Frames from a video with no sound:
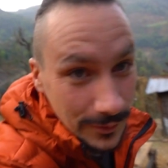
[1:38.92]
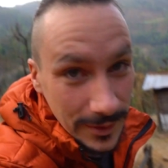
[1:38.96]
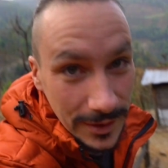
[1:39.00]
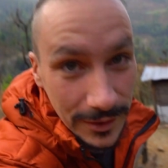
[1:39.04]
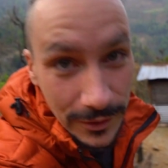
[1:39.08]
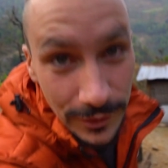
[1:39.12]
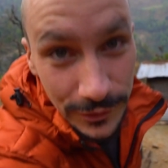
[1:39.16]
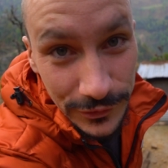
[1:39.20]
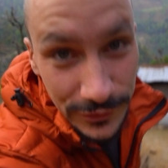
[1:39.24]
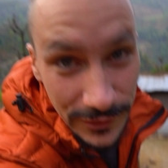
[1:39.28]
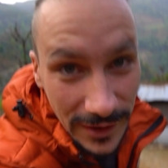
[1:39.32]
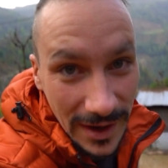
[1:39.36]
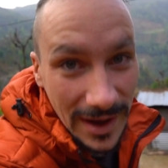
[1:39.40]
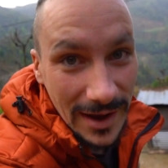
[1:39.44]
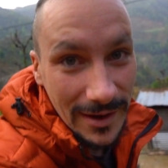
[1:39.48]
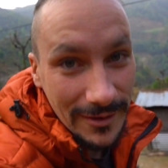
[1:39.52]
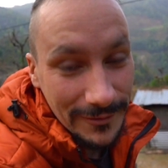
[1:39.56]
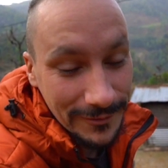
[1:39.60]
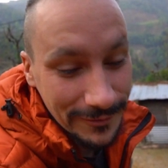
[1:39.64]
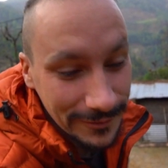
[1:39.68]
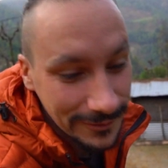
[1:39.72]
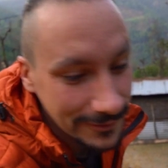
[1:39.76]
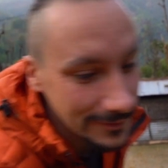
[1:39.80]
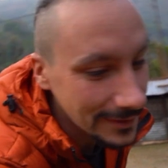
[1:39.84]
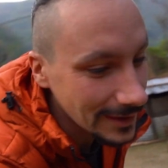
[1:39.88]
we also
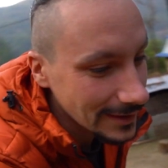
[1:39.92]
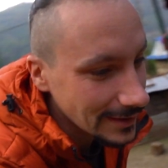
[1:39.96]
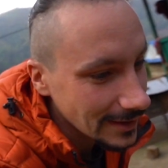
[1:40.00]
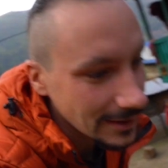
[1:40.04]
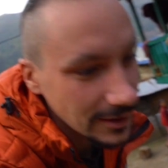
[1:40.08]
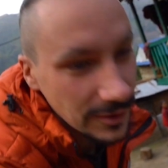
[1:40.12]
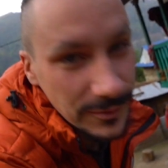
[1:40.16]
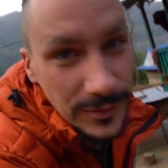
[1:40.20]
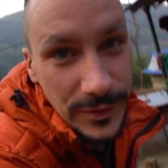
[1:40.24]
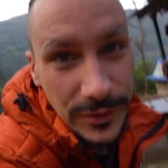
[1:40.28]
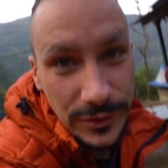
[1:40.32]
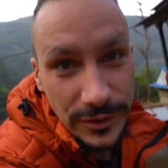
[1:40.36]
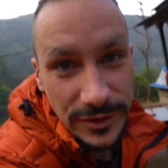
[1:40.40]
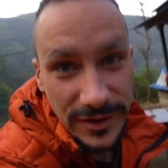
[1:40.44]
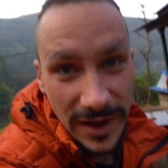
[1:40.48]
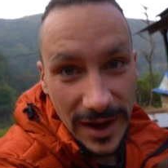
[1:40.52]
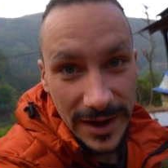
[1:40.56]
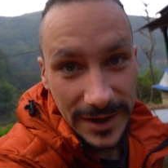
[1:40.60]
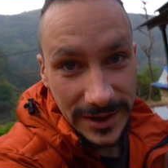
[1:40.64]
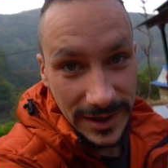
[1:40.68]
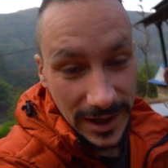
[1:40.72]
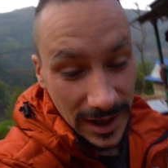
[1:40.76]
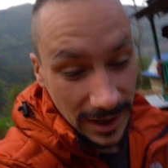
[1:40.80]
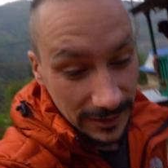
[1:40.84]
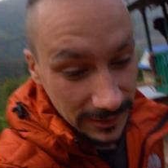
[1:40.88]
have like a communal
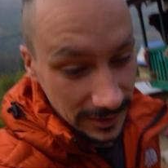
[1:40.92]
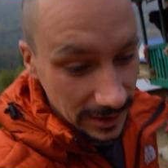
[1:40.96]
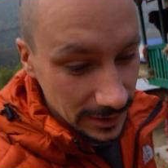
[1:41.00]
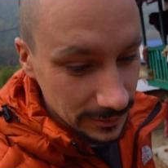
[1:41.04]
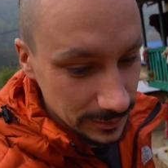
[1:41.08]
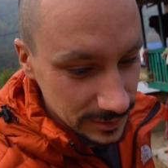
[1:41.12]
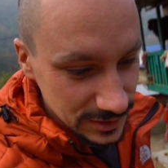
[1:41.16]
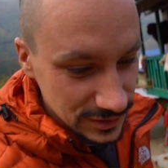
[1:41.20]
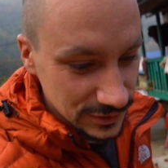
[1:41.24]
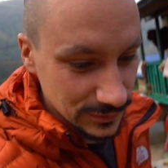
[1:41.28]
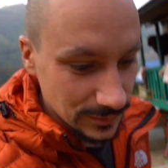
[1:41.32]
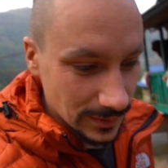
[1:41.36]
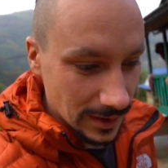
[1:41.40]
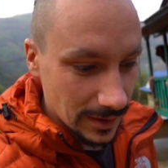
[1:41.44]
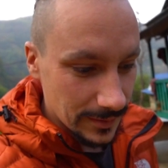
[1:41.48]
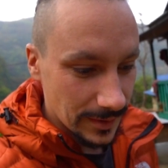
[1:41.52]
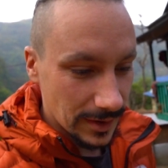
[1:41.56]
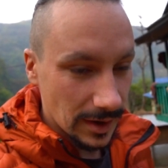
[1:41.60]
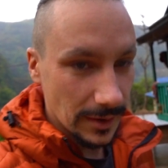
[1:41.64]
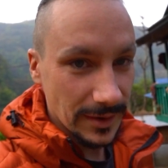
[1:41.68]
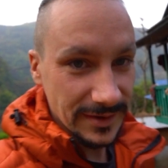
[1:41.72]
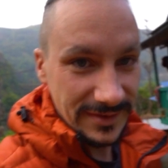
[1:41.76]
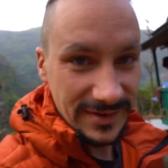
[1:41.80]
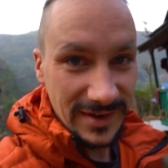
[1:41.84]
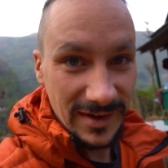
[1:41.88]
dining area, which is where we're
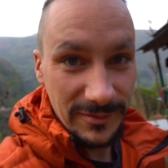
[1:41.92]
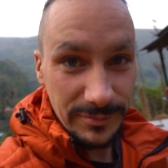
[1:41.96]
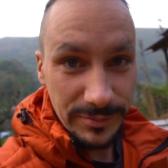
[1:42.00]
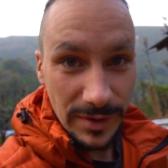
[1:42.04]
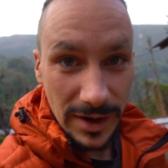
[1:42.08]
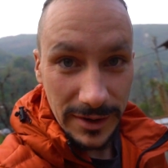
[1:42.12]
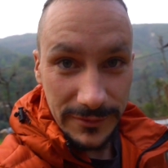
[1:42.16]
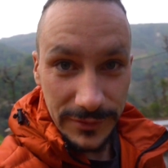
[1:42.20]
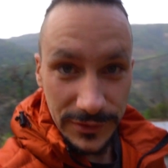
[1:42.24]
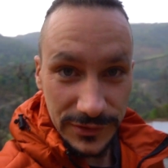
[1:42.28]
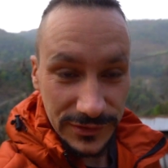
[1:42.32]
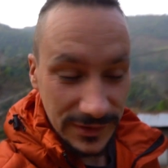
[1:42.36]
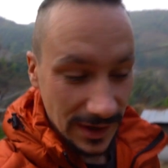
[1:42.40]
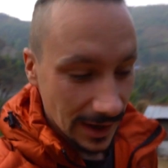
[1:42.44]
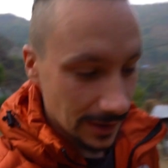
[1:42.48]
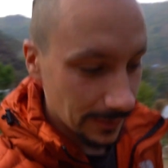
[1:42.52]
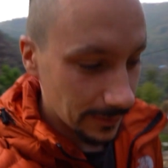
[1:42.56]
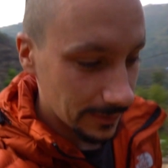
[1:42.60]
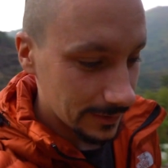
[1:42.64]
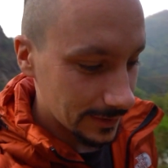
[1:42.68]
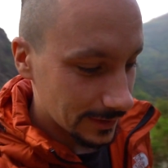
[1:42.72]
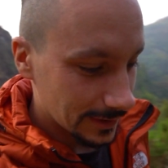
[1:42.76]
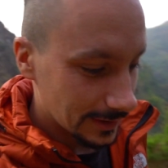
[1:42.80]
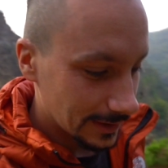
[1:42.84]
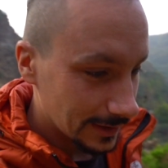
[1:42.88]
going to have breakfast now.
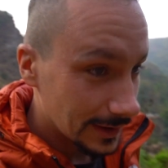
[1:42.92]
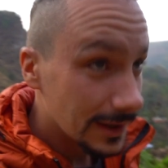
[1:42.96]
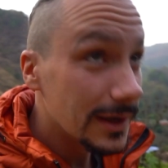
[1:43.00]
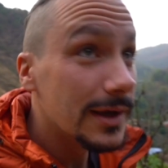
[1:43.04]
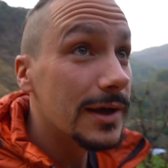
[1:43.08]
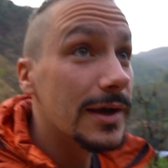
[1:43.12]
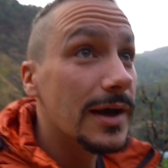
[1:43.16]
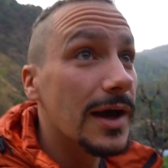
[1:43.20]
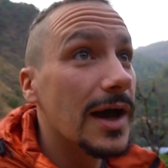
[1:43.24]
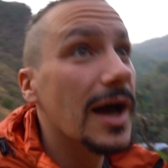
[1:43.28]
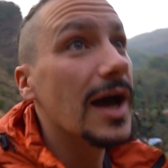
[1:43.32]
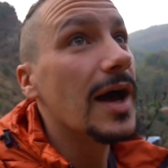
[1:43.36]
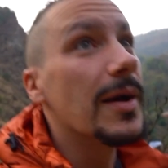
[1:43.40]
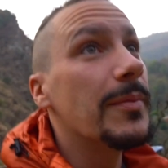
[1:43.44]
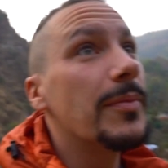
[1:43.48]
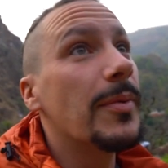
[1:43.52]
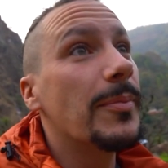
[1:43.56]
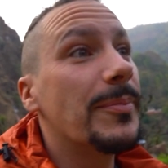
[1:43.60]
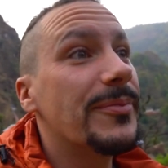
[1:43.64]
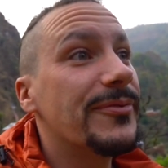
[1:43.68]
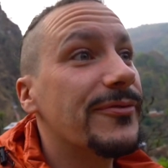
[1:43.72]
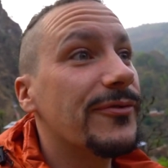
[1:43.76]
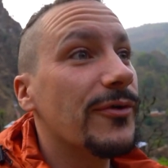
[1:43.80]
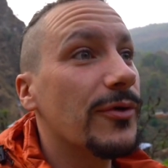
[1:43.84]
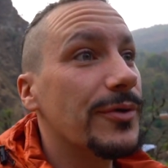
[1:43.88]
Uh,
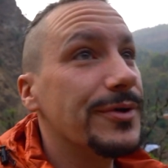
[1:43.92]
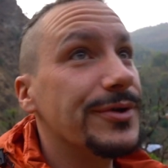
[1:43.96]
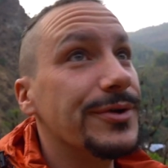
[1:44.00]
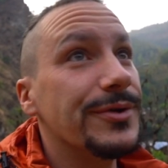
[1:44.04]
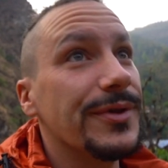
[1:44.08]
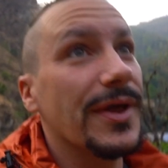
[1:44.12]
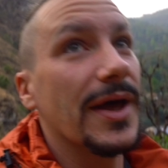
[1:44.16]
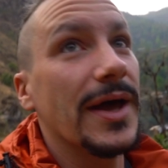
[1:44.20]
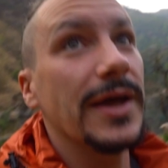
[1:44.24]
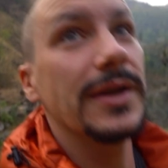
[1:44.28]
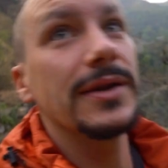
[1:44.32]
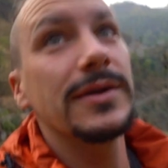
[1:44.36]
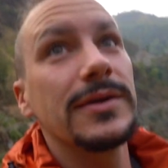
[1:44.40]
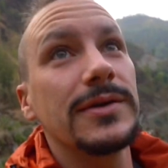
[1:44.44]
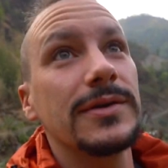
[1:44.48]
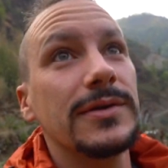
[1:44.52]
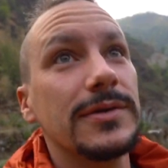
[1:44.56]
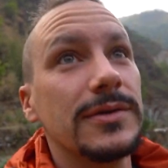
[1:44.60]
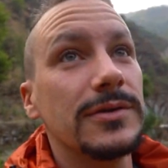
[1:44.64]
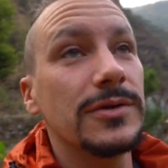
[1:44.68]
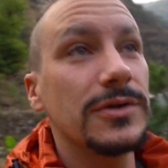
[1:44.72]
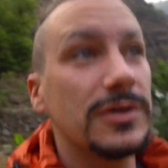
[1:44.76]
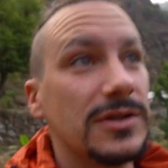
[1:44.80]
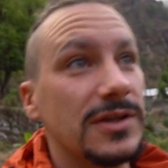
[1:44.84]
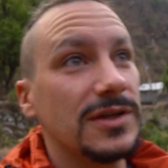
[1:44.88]
but before we do that,
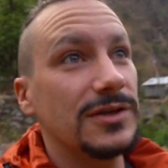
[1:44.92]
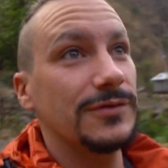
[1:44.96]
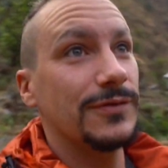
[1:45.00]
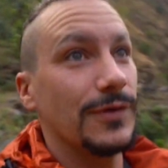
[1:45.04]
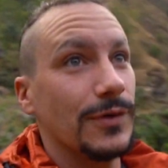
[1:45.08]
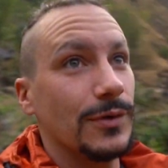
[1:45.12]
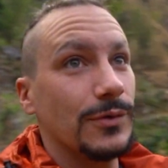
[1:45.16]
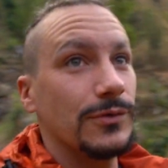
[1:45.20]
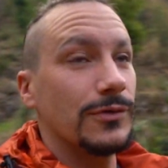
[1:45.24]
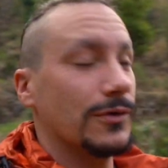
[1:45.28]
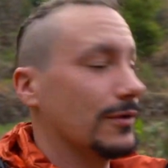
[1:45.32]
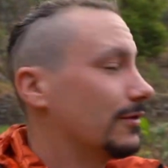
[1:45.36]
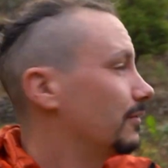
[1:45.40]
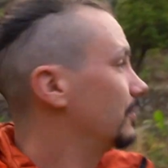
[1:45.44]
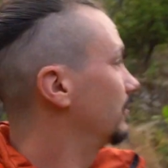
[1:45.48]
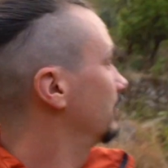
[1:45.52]
look at these views.